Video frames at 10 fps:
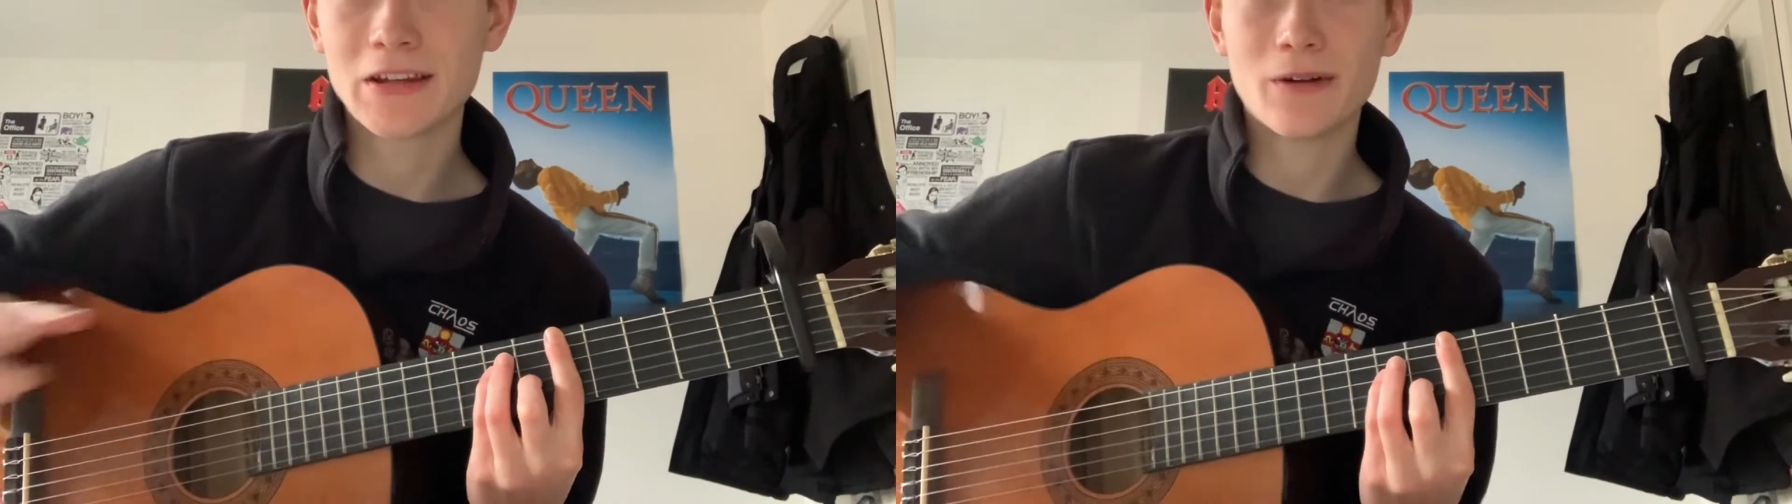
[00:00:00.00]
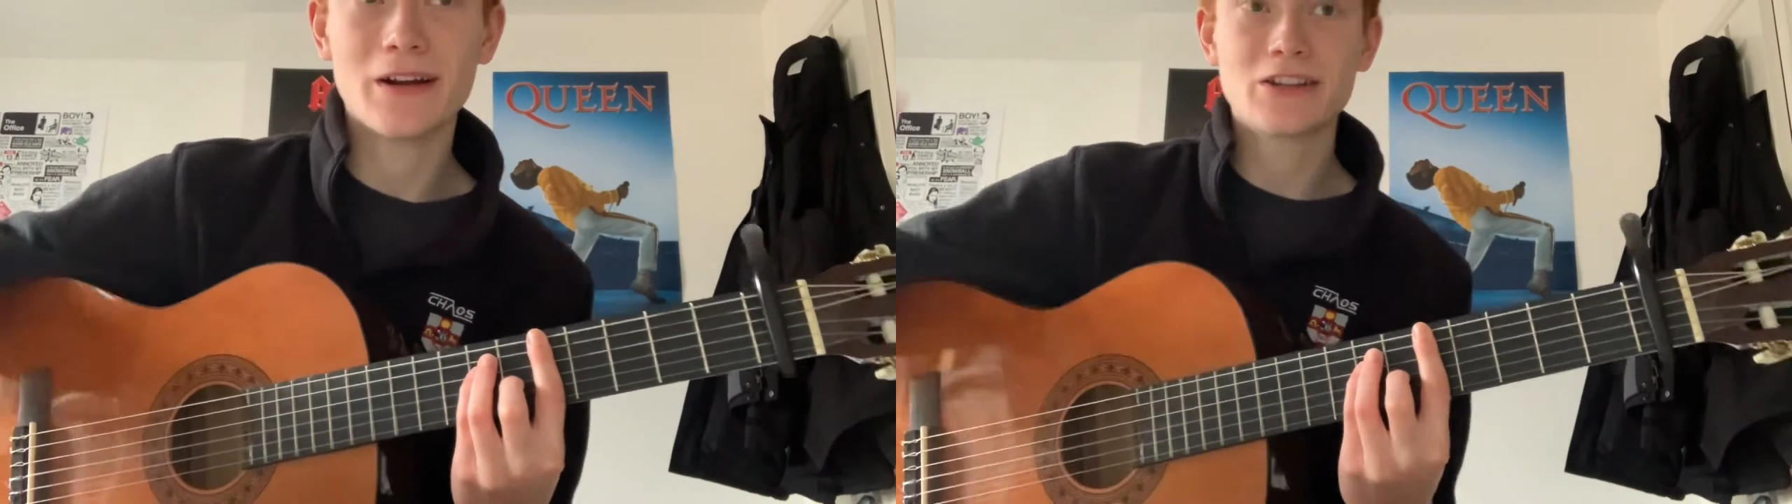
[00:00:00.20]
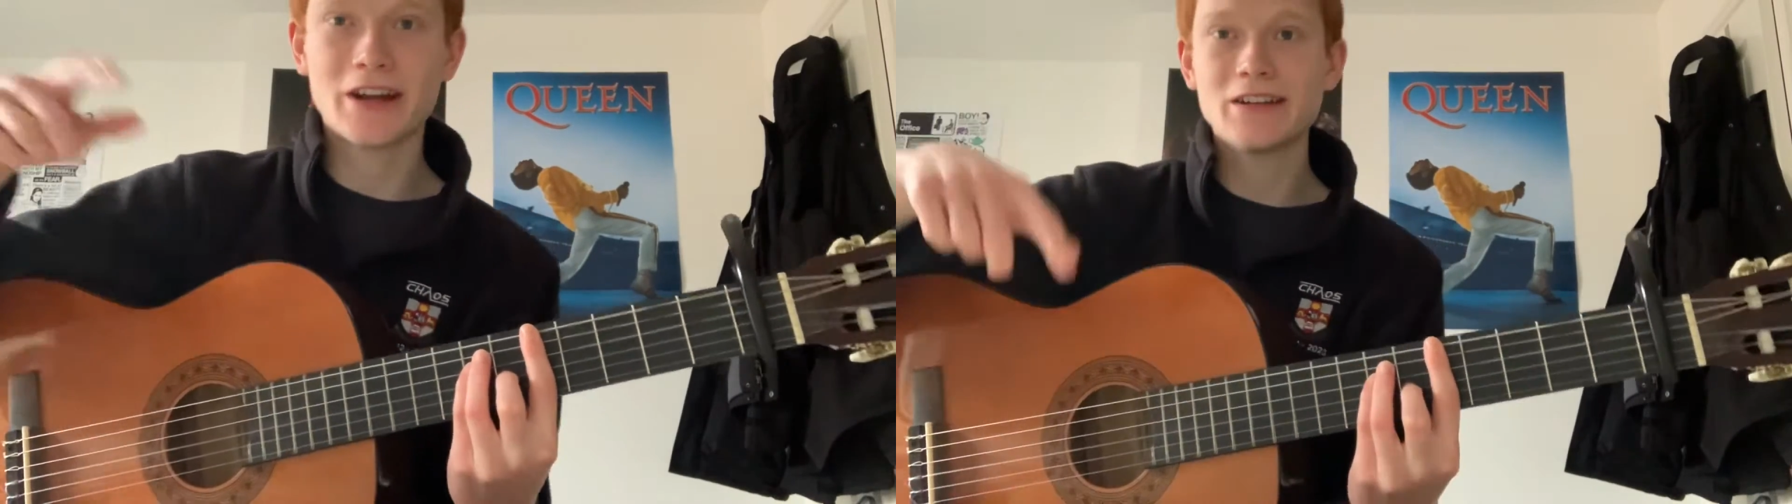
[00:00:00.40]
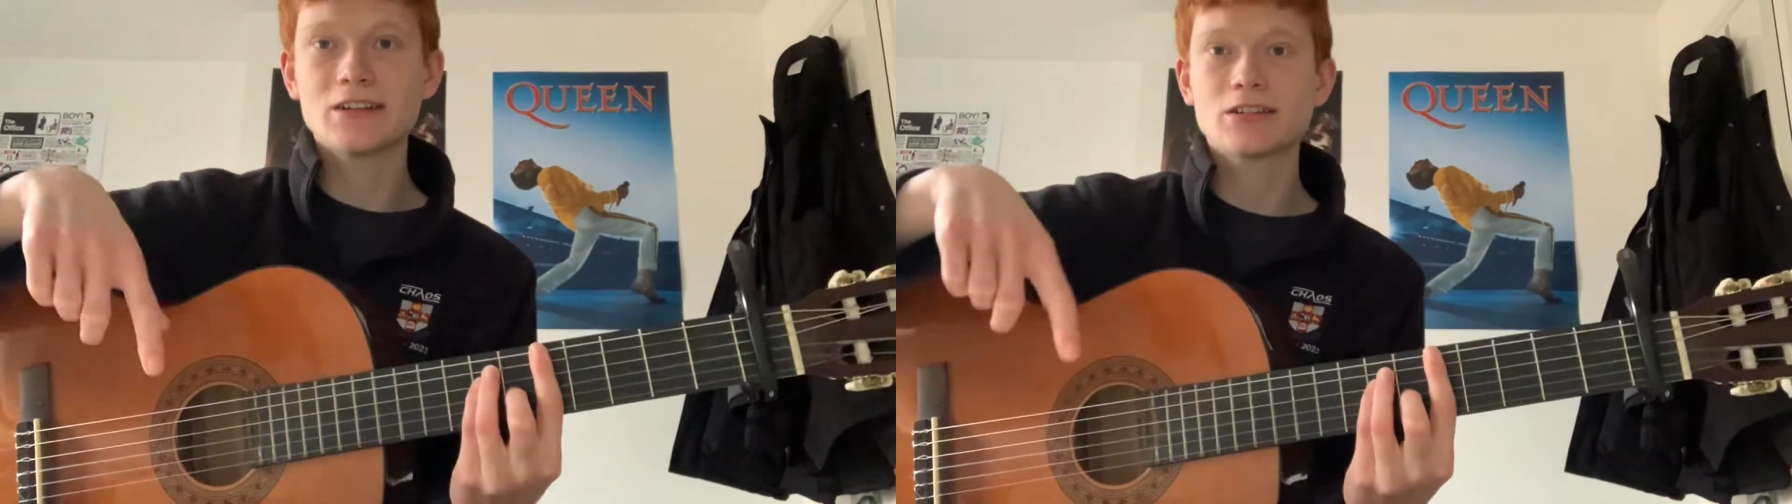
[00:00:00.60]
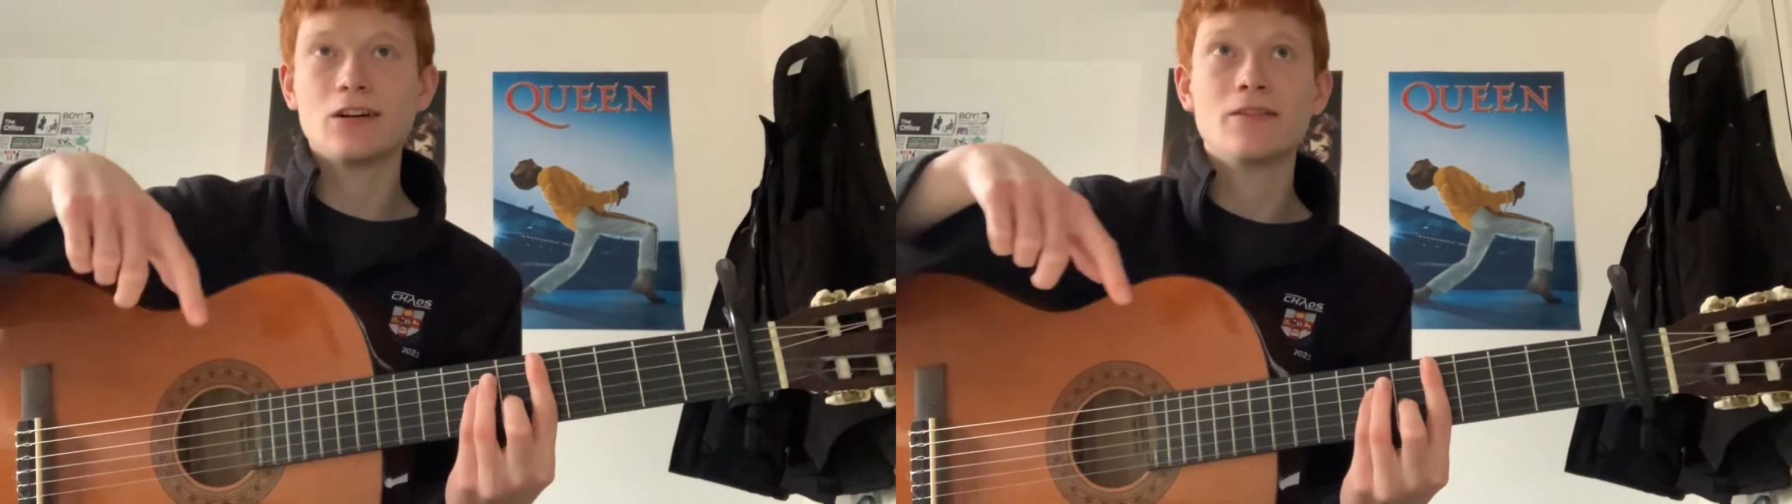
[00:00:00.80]
is where it
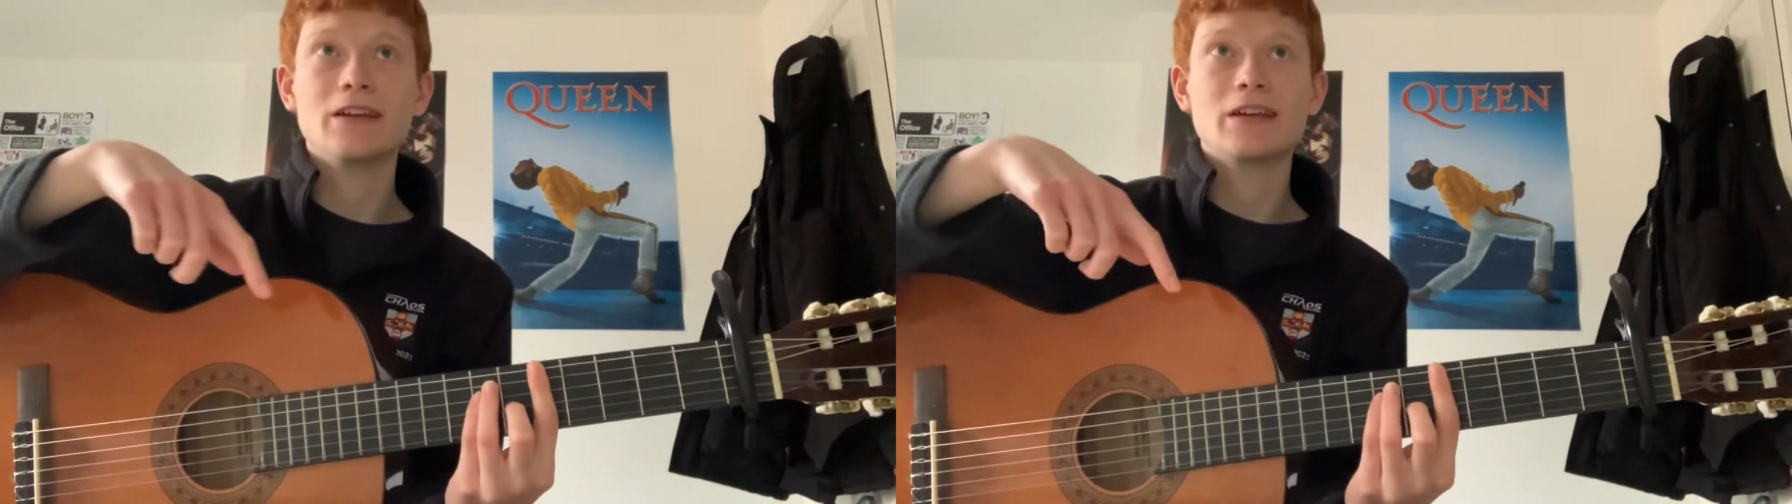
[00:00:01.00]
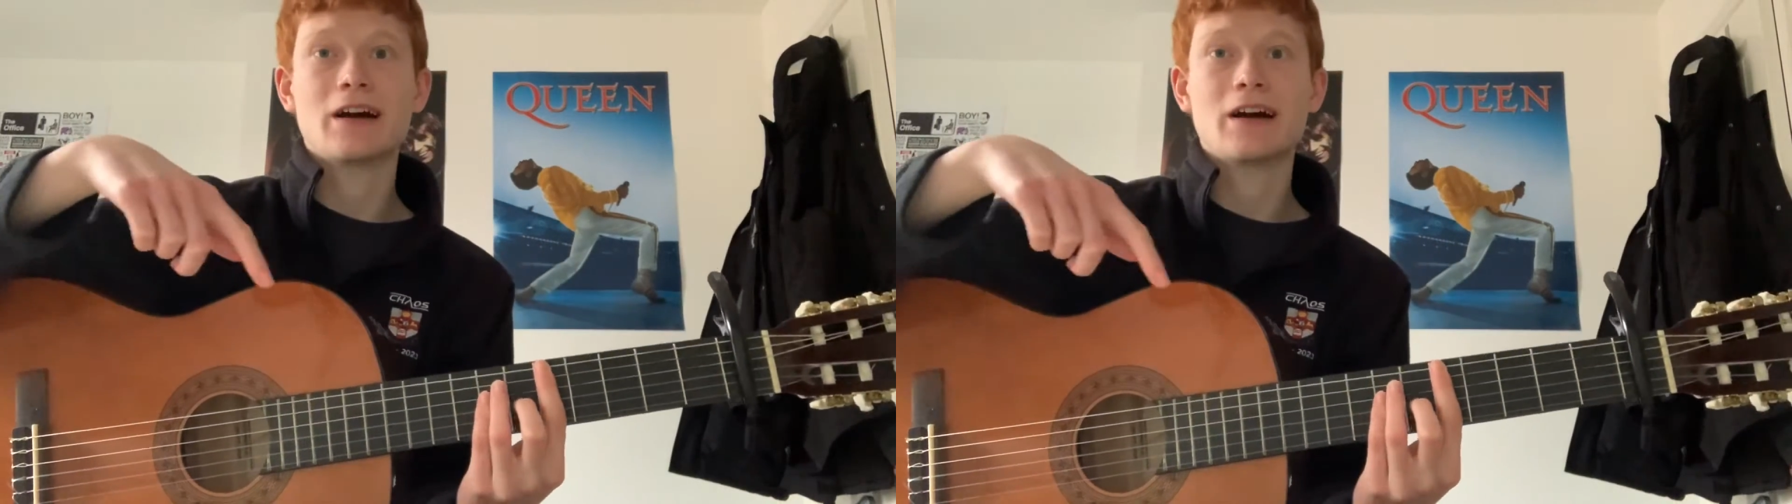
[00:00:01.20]
changes on the